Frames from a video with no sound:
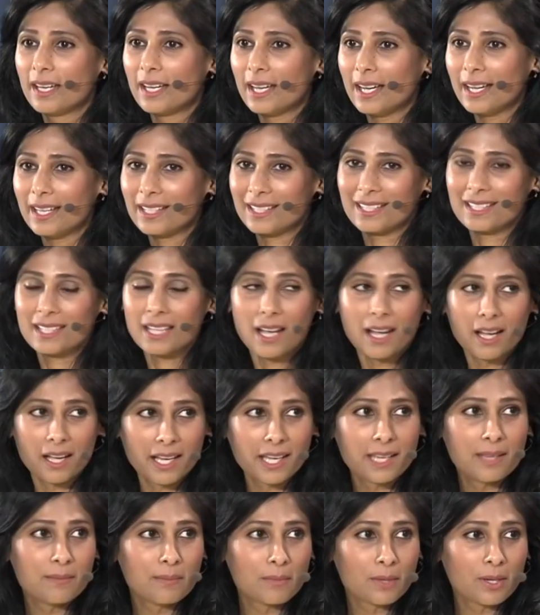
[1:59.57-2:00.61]
at a
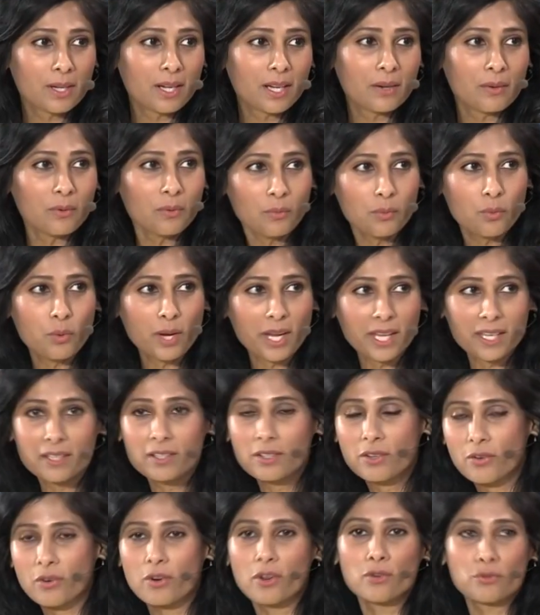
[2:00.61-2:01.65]
time when
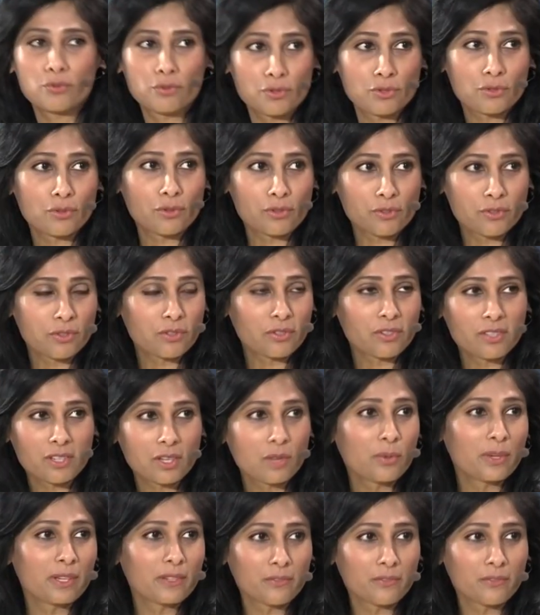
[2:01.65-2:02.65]
growth is also slowing